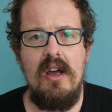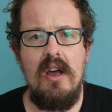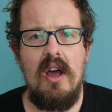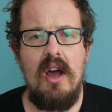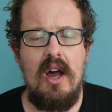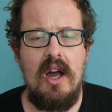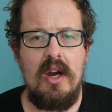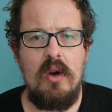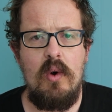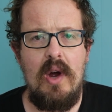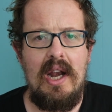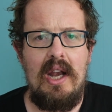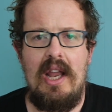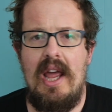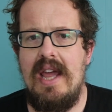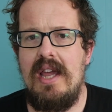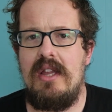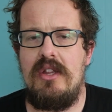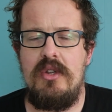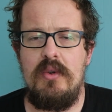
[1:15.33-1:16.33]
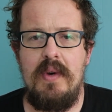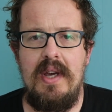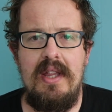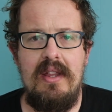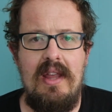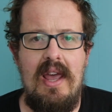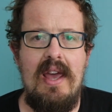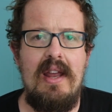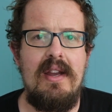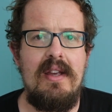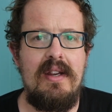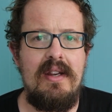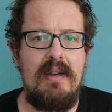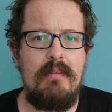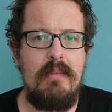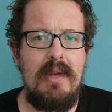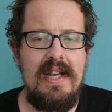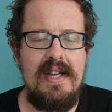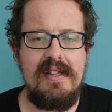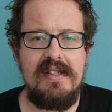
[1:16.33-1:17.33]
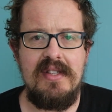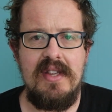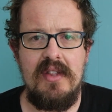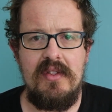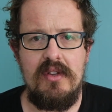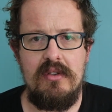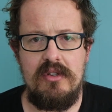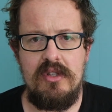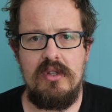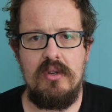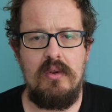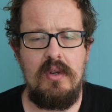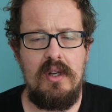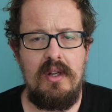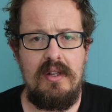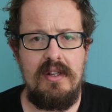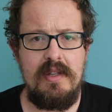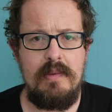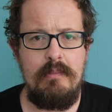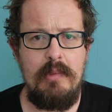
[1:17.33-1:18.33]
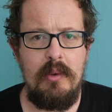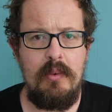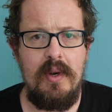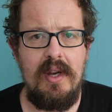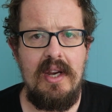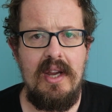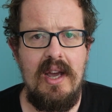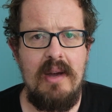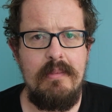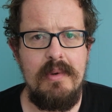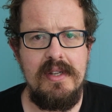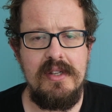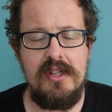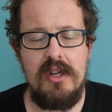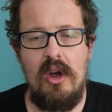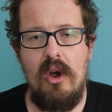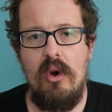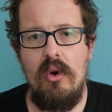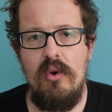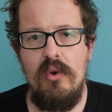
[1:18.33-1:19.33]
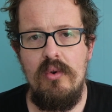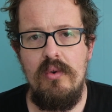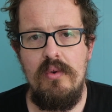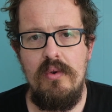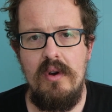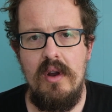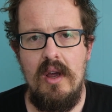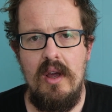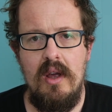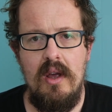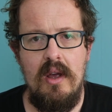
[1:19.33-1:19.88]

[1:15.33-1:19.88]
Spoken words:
I quite like doing that. It means that the soil is building up its own